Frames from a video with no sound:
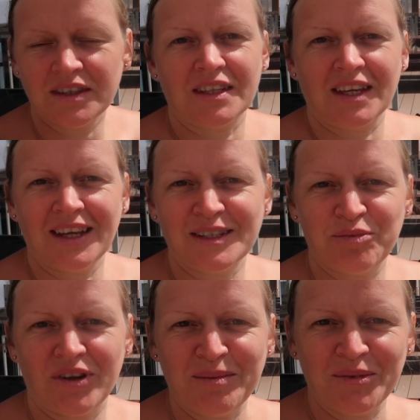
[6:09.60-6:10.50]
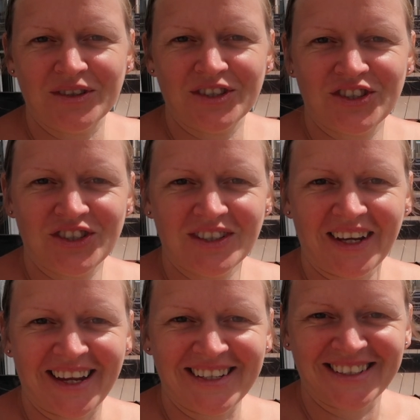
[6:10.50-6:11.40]
The kids pretty much
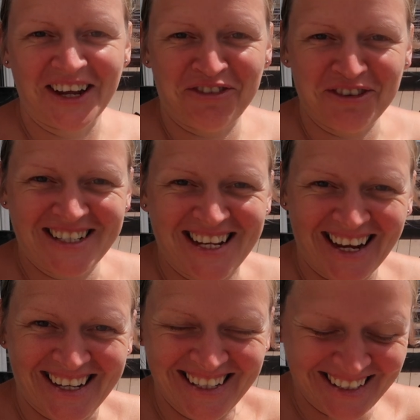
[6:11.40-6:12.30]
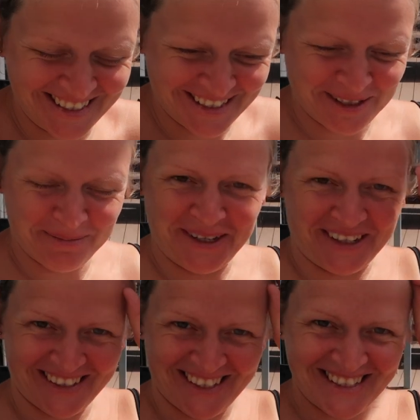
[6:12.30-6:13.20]
hated every second, to be
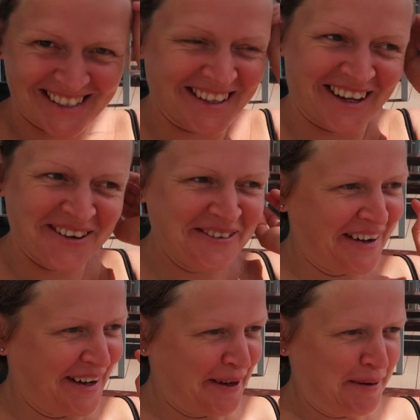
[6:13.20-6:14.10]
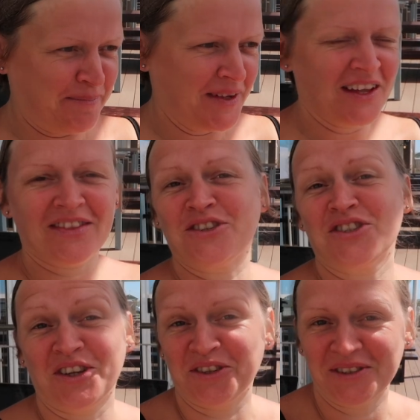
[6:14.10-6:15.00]
honest, though. They're
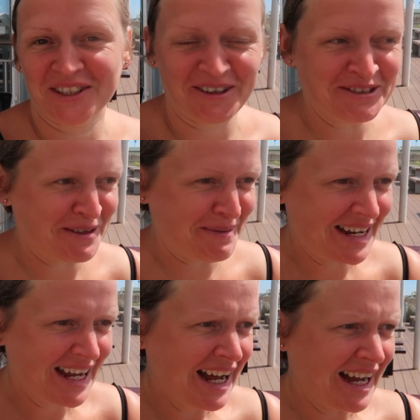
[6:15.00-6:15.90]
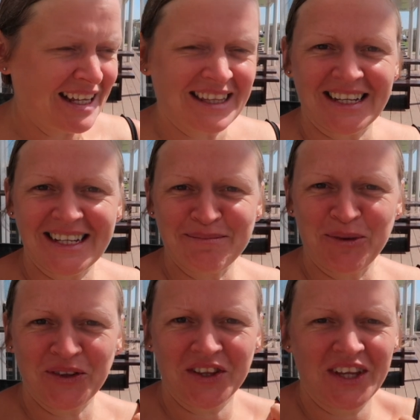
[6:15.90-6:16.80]
just not used to going swimming, I think, is
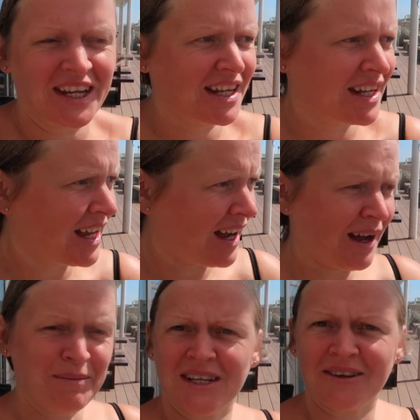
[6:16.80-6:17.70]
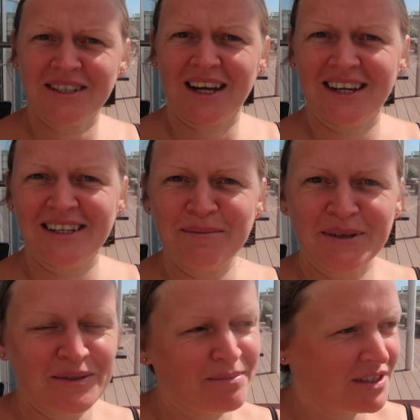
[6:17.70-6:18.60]
more the thing. I'm so sad.
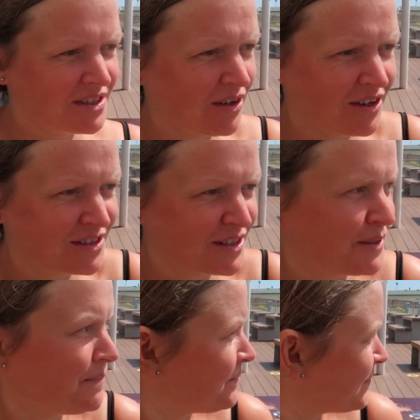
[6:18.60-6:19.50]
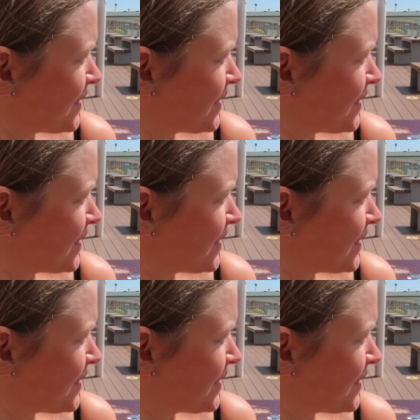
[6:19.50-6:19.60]
My swimming costume